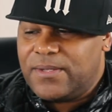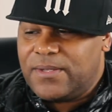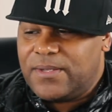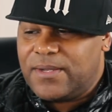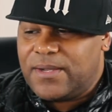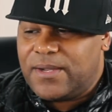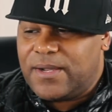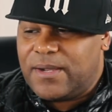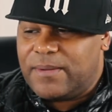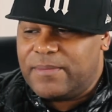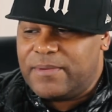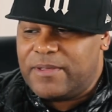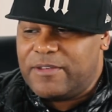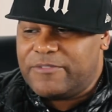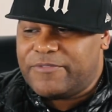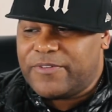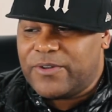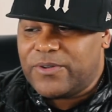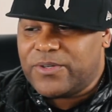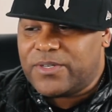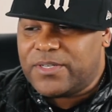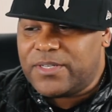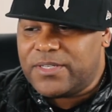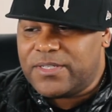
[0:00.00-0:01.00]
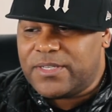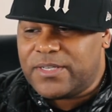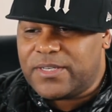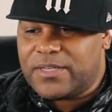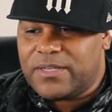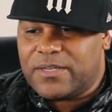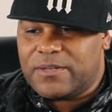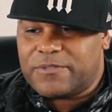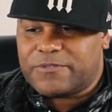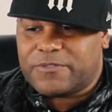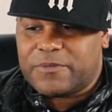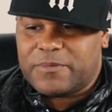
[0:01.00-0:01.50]
It felt good to
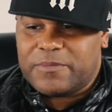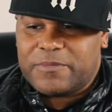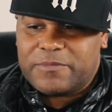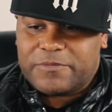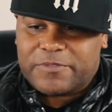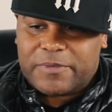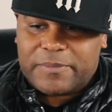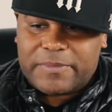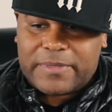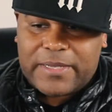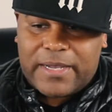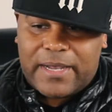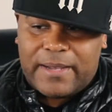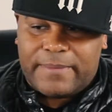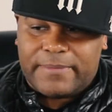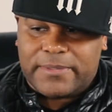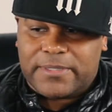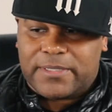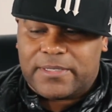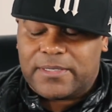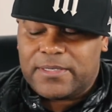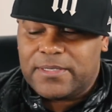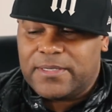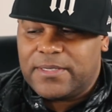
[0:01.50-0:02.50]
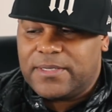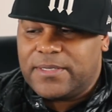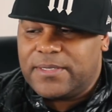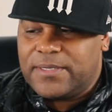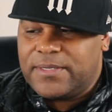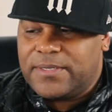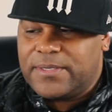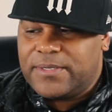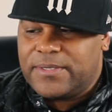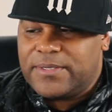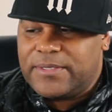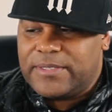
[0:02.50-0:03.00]
hear from Kamala.
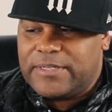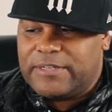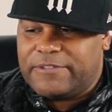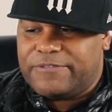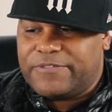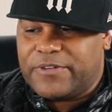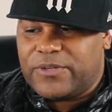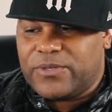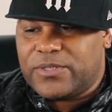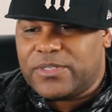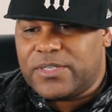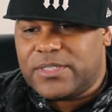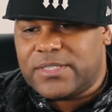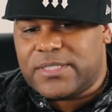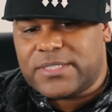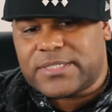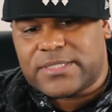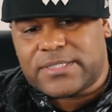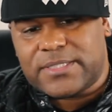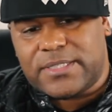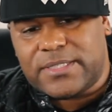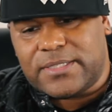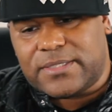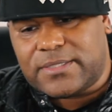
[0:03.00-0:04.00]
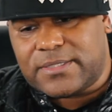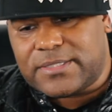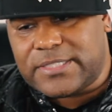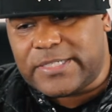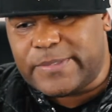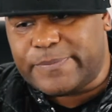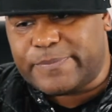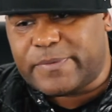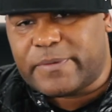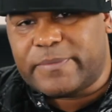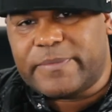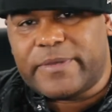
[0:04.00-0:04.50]
It felt good to see
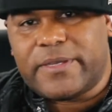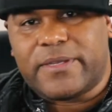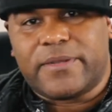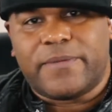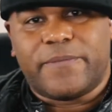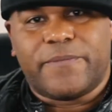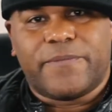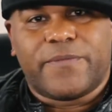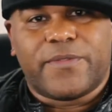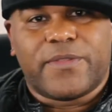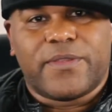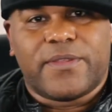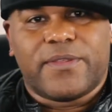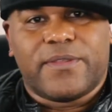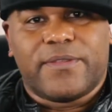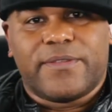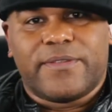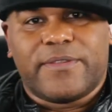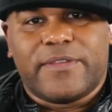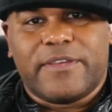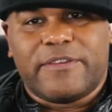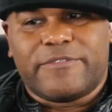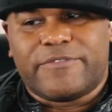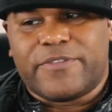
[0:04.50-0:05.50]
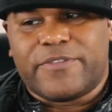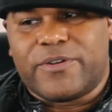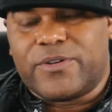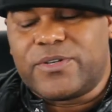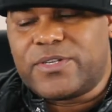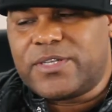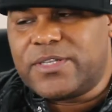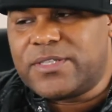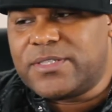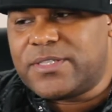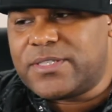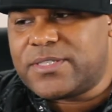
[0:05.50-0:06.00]
temperament. It felt
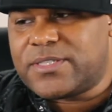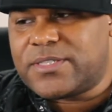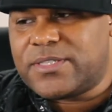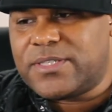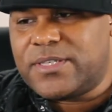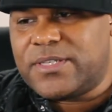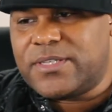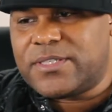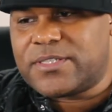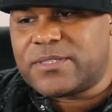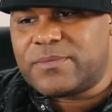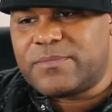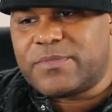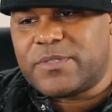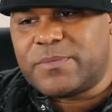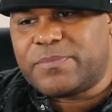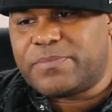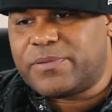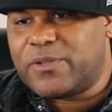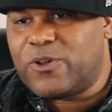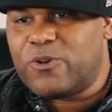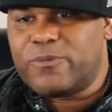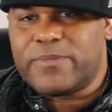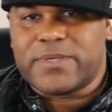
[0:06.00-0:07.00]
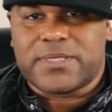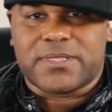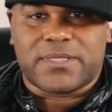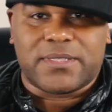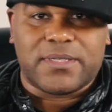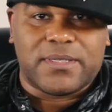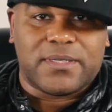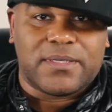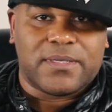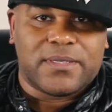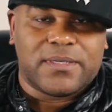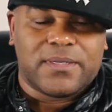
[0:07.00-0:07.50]
good to see some
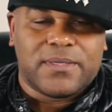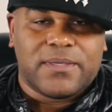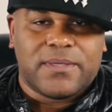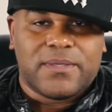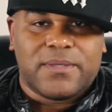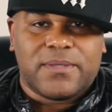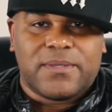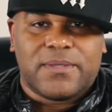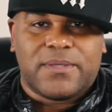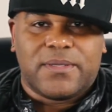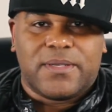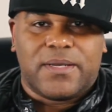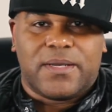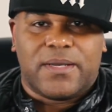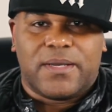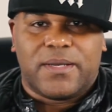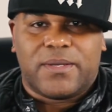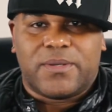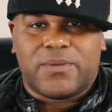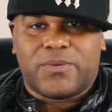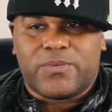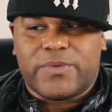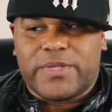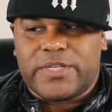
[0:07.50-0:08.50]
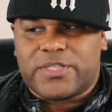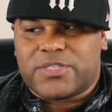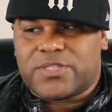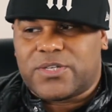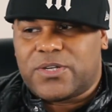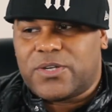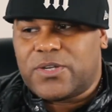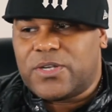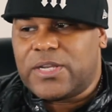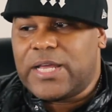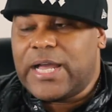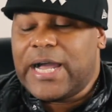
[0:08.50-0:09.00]
diplomacy return.